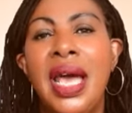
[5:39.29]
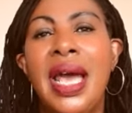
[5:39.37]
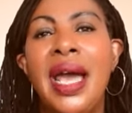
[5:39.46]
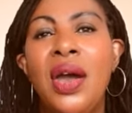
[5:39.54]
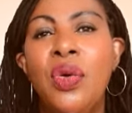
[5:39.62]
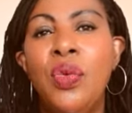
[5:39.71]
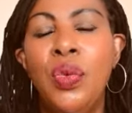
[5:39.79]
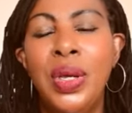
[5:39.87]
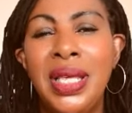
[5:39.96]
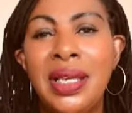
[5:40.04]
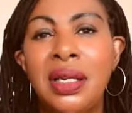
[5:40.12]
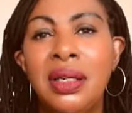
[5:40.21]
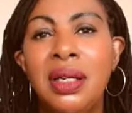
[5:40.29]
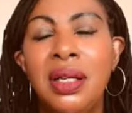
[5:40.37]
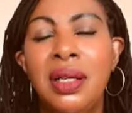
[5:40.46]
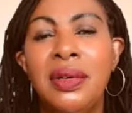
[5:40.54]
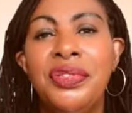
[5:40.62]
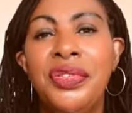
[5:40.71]
how we can
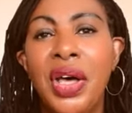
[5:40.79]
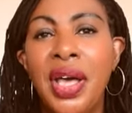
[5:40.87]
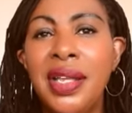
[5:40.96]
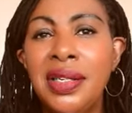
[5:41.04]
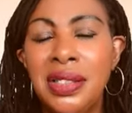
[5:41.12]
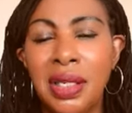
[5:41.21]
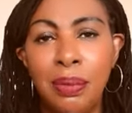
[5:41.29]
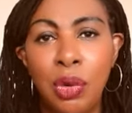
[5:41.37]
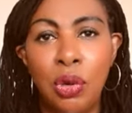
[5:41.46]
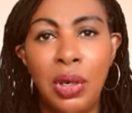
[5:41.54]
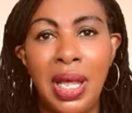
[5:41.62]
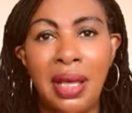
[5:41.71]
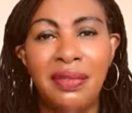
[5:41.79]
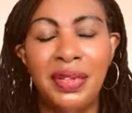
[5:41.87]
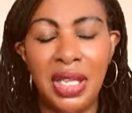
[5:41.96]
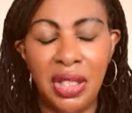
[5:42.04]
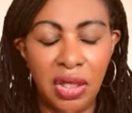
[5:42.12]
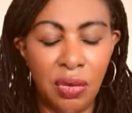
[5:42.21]
find more love
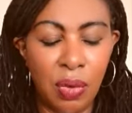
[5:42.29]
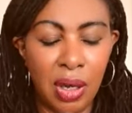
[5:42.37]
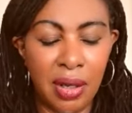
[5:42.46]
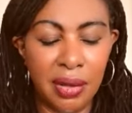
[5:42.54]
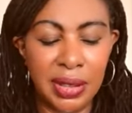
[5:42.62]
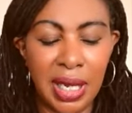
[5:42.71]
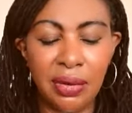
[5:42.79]
in the world.